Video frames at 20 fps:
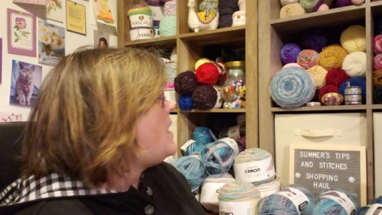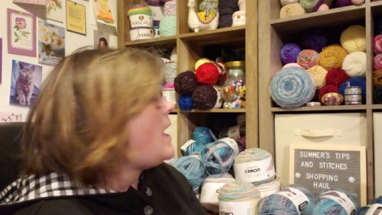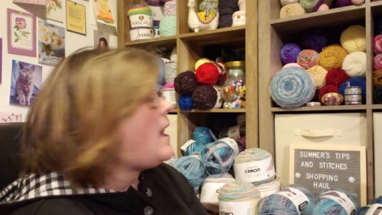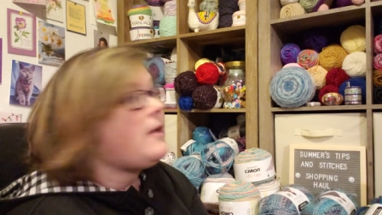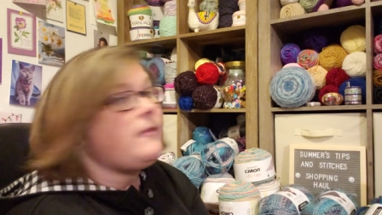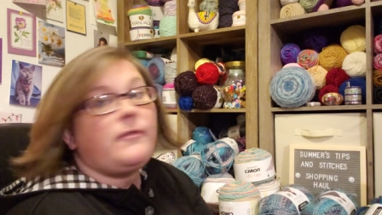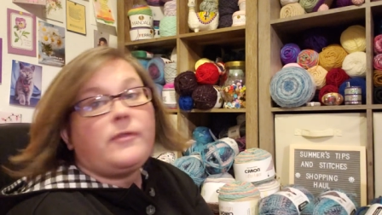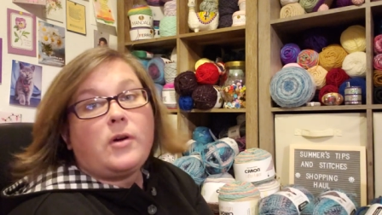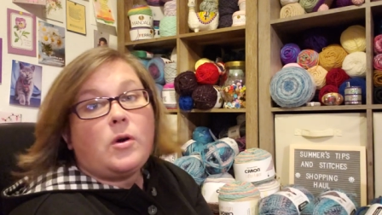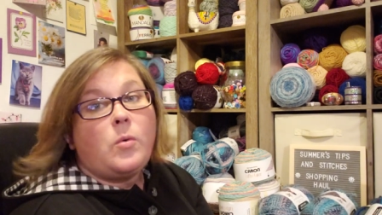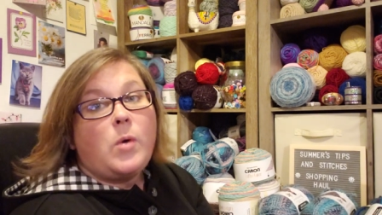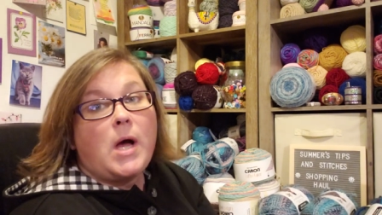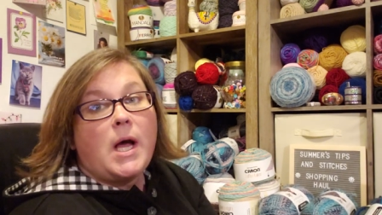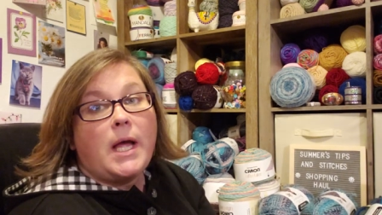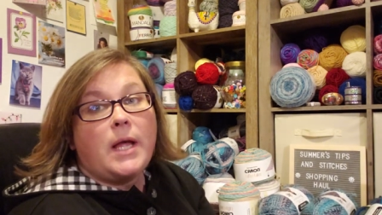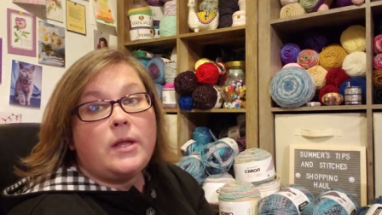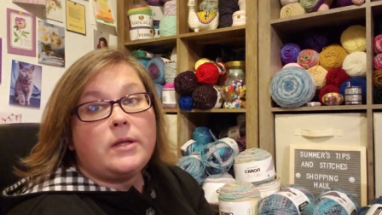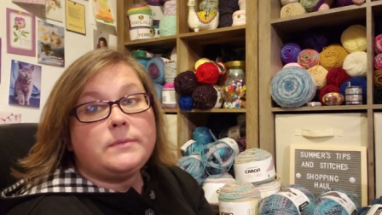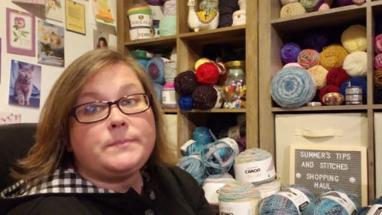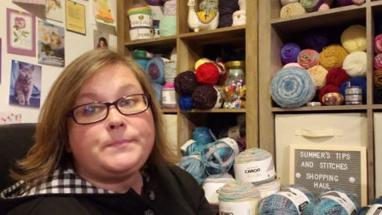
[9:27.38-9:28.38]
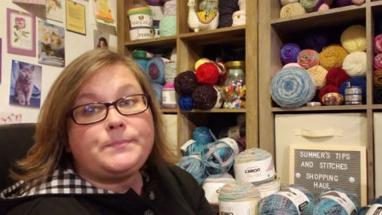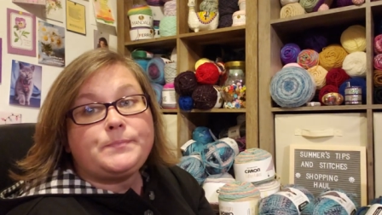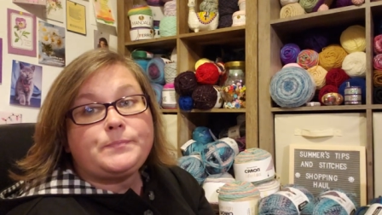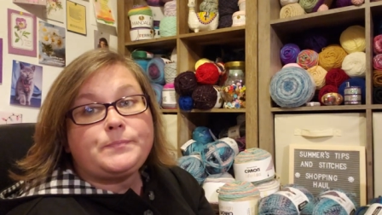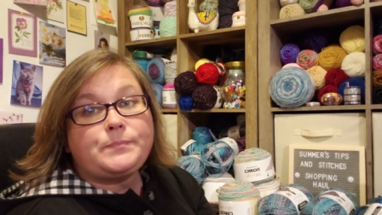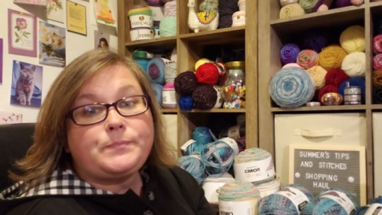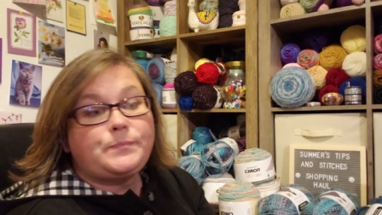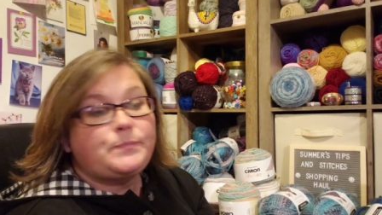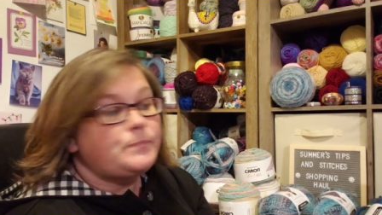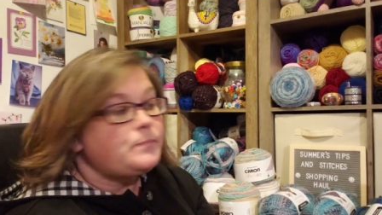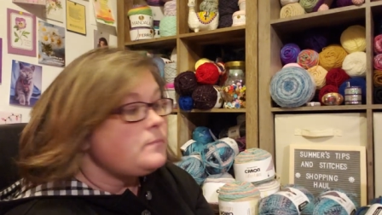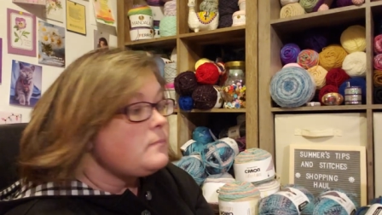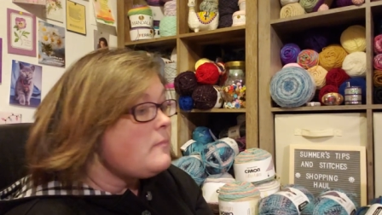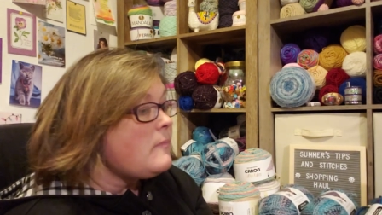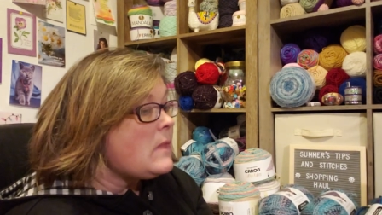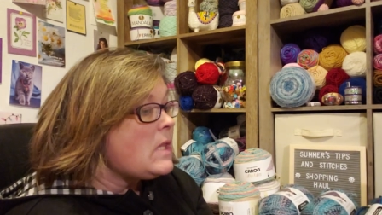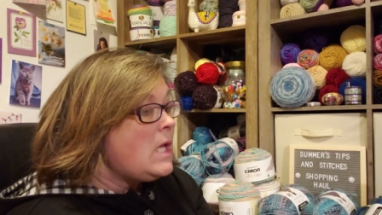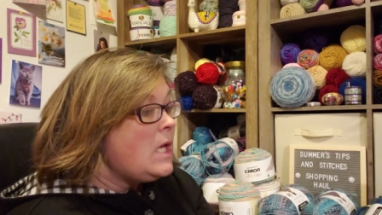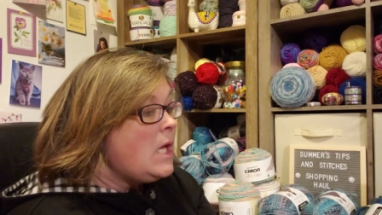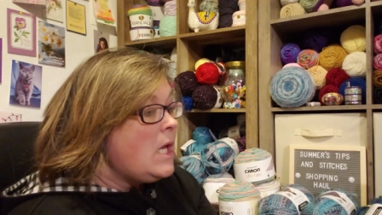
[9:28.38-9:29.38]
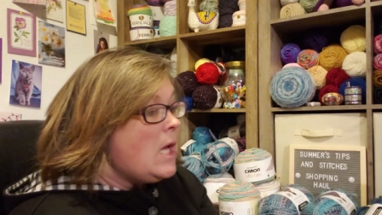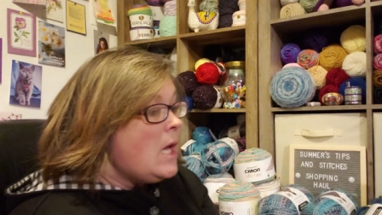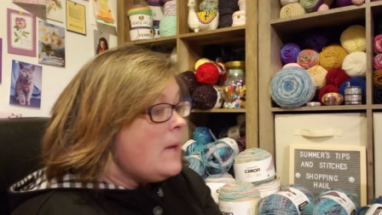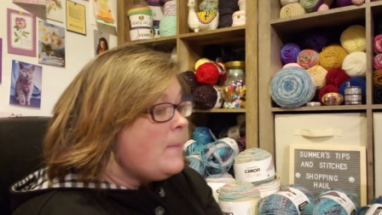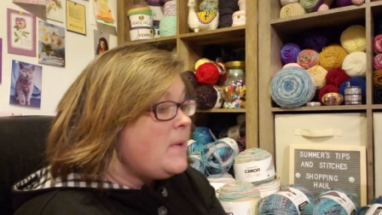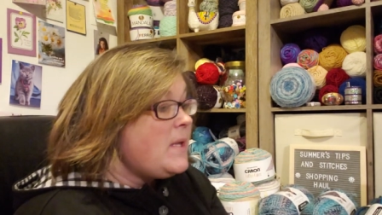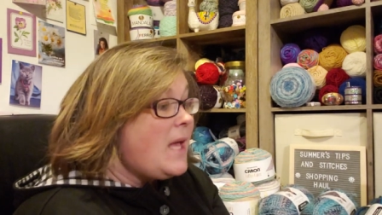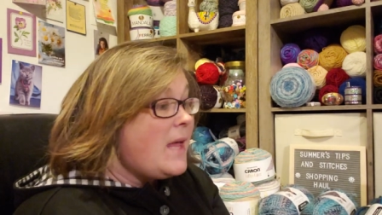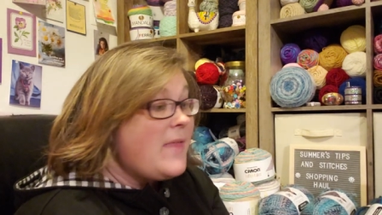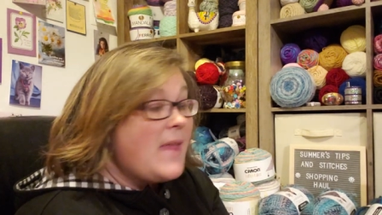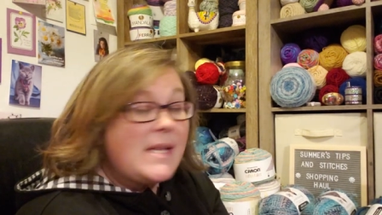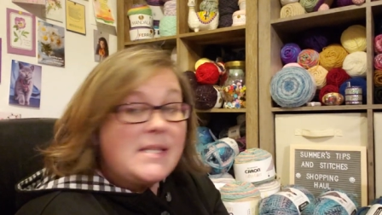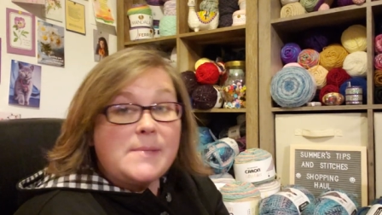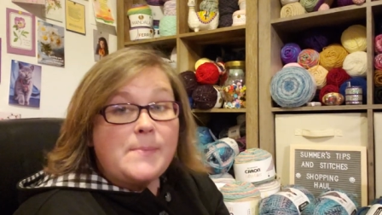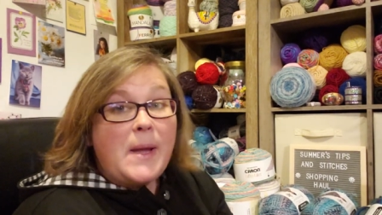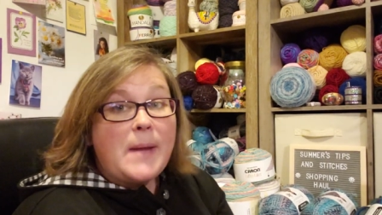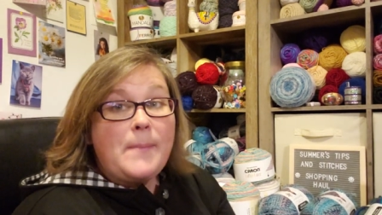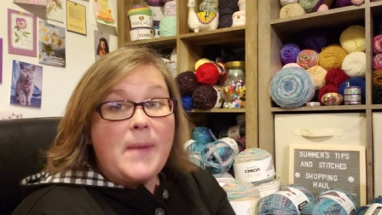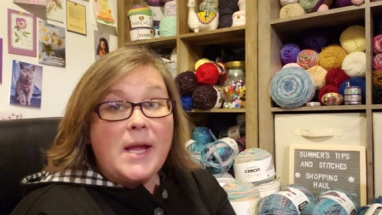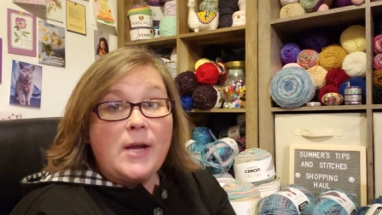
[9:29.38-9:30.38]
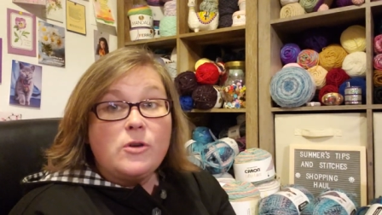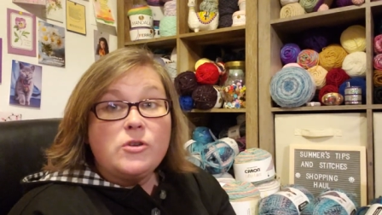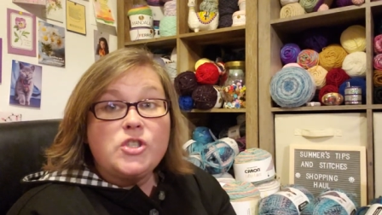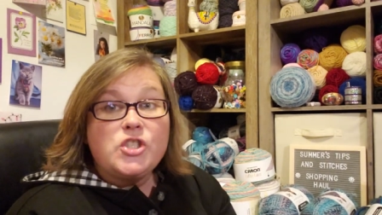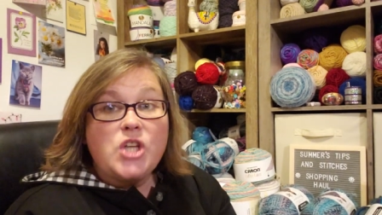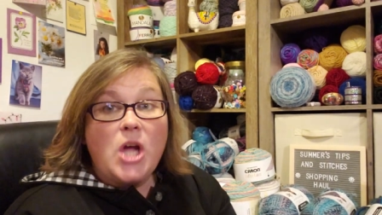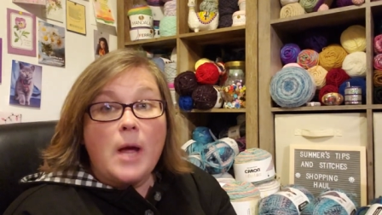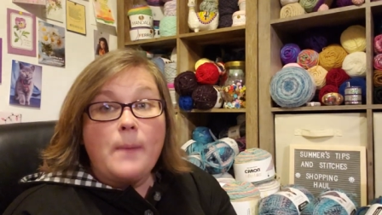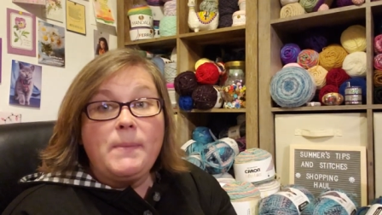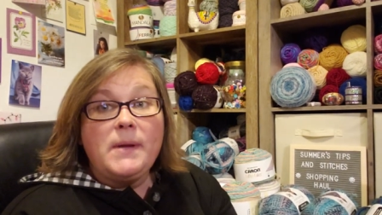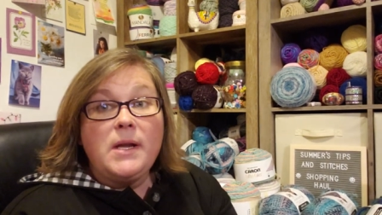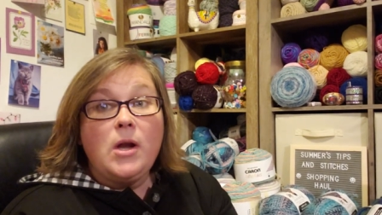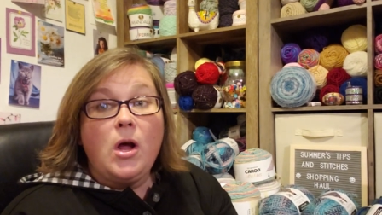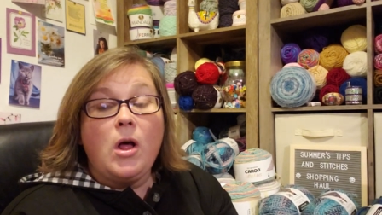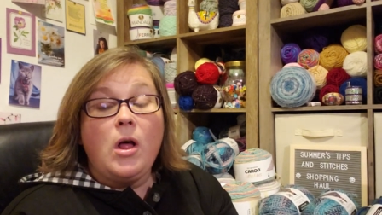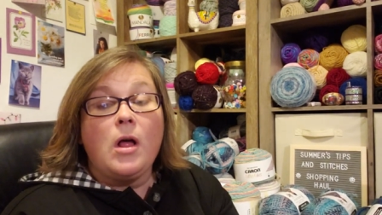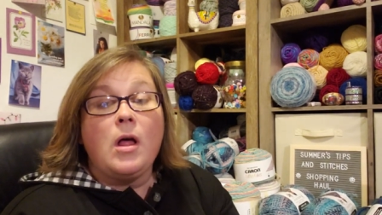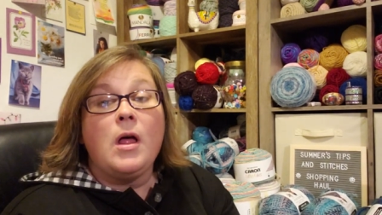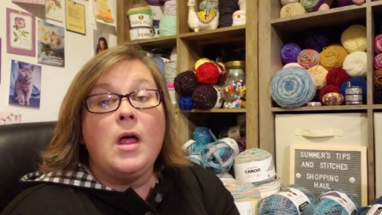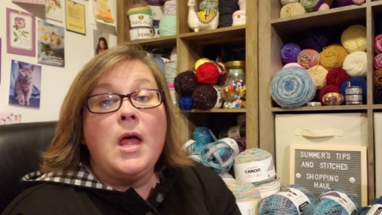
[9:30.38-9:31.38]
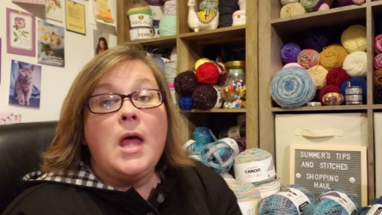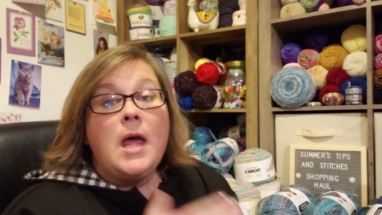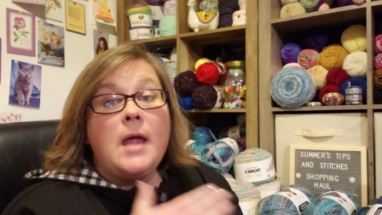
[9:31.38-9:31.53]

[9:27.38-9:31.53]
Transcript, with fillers: of that for a while. But yeah, that's my Michael shopping haul.